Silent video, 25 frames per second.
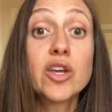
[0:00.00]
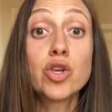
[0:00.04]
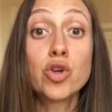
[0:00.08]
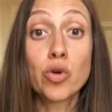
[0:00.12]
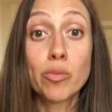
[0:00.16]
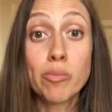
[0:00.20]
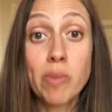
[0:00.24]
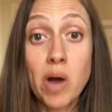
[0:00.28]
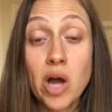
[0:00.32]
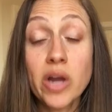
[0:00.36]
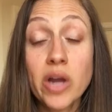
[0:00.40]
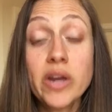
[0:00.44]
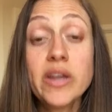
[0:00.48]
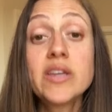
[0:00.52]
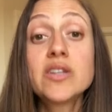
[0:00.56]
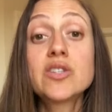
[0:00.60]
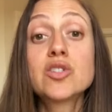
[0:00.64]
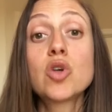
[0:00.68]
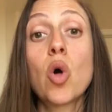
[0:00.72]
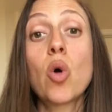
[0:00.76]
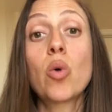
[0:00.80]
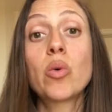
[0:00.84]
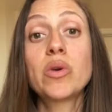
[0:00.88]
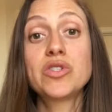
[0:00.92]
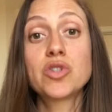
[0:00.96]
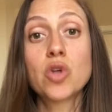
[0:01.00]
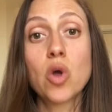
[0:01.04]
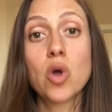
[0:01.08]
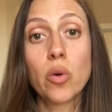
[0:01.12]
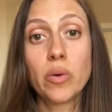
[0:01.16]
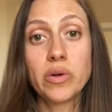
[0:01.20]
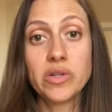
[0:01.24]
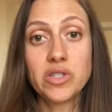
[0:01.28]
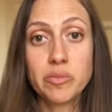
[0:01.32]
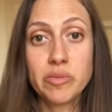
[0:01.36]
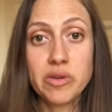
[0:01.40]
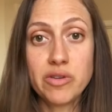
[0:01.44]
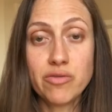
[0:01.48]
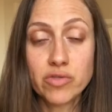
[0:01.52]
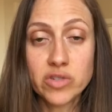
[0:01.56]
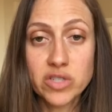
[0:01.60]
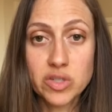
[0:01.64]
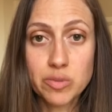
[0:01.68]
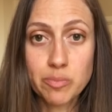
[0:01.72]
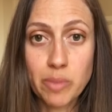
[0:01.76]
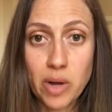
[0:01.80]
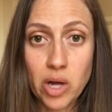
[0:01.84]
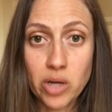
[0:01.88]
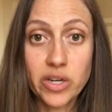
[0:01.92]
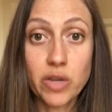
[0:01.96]
Your body is always going to be
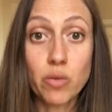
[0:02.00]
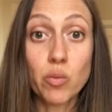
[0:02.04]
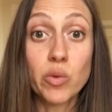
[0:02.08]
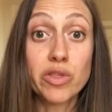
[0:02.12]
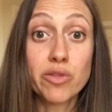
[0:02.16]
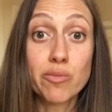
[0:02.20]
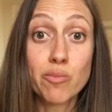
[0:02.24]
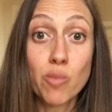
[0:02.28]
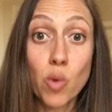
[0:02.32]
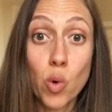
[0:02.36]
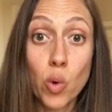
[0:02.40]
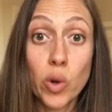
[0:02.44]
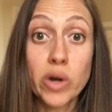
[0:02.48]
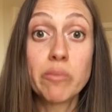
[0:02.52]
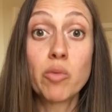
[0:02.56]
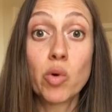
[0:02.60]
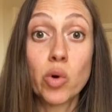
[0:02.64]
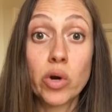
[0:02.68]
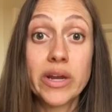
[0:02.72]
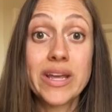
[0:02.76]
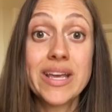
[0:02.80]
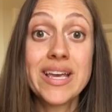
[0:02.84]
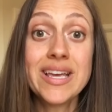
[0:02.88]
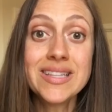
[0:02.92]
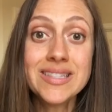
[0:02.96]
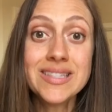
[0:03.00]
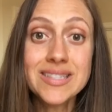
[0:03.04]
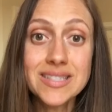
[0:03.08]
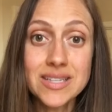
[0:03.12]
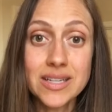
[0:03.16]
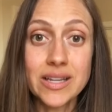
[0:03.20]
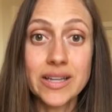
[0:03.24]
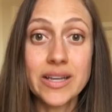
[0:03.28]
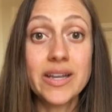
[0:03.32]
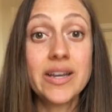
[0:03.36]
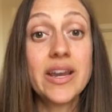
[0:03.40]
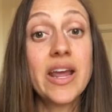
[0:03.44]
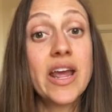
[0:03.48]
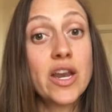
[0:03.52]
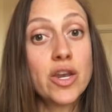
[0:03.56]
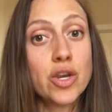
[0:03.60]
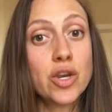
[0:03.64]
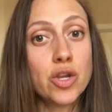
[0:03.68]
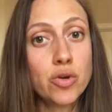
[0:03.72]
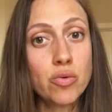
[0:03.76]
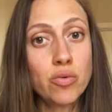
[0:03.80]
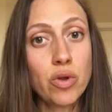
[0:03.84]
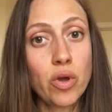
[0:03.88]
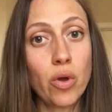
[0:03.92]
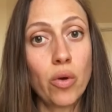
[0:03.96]
responding with more and more insulin, and
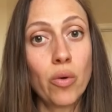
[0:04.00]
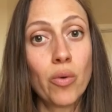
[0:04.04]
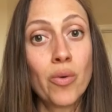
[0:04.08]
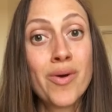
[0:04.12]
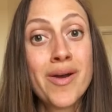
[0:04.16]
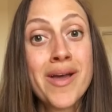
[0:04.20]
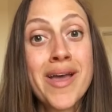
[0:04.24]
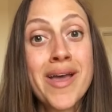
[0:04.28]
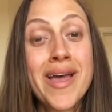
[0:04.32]
you know